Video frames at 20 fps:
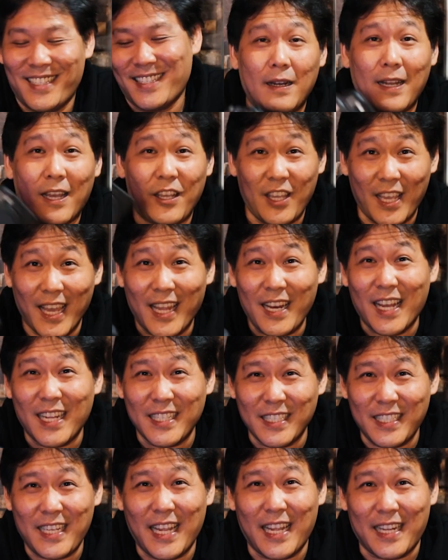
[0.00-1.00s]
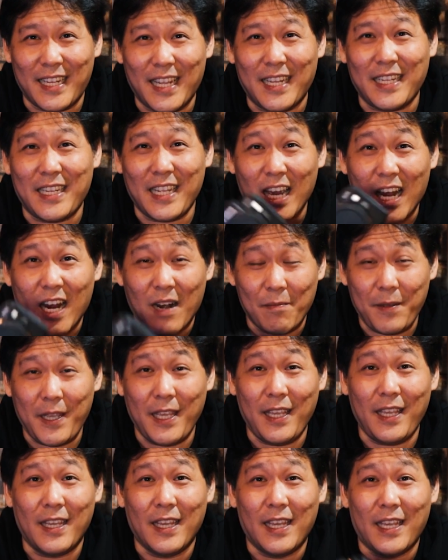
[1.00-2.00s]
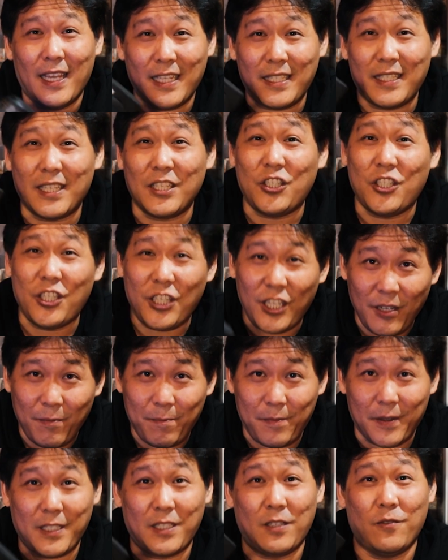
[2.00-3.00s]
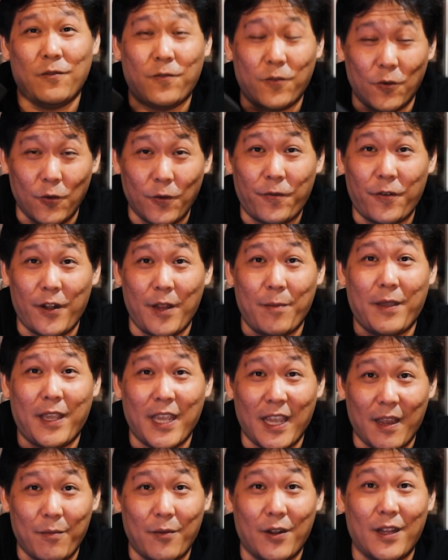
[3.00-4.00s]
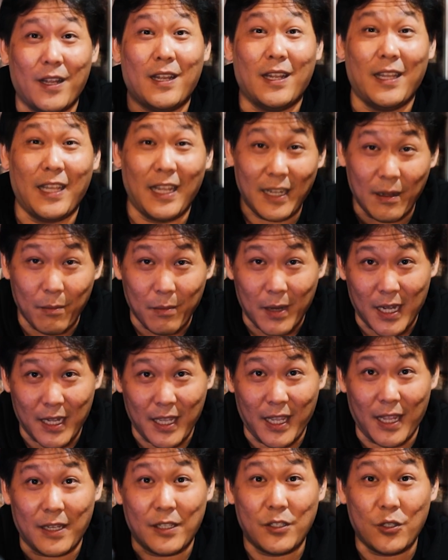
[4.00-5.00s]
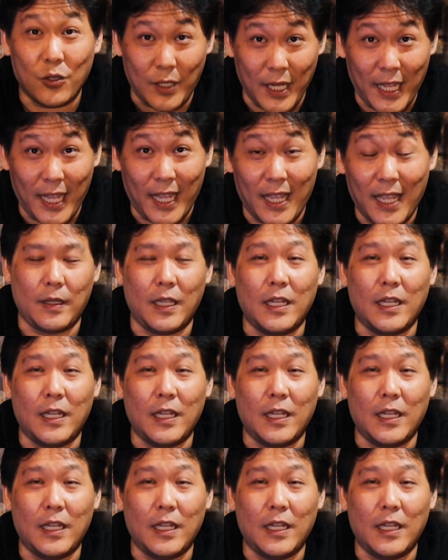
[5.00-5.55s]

Now you gotta understand that the RP is the cheapest full frame camera in the market today.